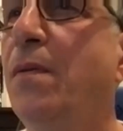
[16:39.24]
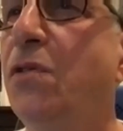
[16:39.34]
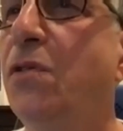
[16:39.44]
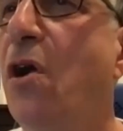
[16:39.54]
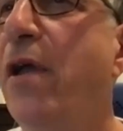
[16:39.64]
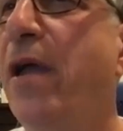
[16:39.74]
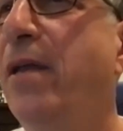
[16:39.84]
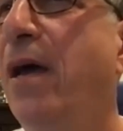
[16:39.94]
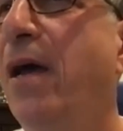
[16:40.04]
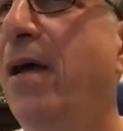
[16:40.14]
Sorry,
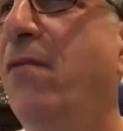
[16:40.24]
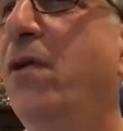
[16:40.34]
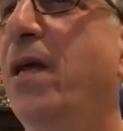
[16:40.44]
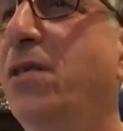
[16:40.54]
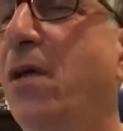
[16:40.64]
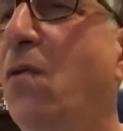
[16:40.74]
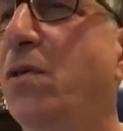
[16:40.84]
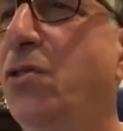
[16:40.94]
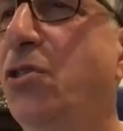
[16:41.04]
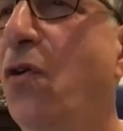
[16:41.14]
I realized I
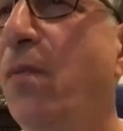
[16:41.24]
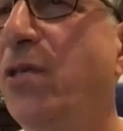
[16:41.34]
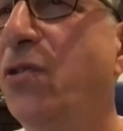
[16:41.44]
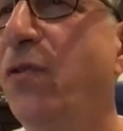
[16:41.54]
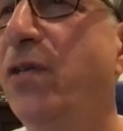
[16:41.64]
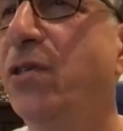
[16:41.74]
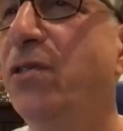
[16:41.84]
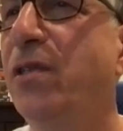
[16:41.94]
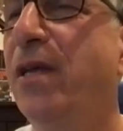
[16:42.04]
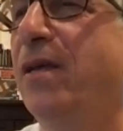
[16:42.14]
wasn't showing my screen
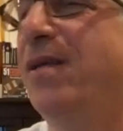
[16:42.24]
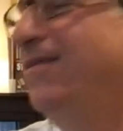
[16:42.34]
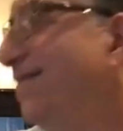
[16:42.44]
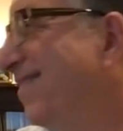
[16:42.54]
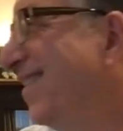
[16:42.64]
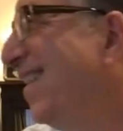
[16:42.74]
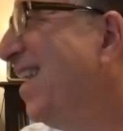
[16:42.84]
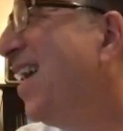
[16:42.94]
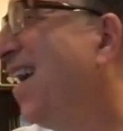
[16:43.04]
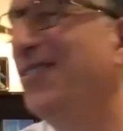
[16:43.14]
just then.
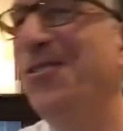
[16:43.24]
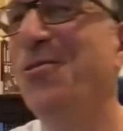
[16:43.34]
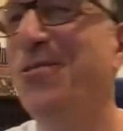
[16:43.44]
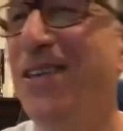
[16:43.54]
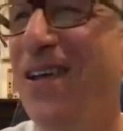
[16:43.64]
I'll show it to you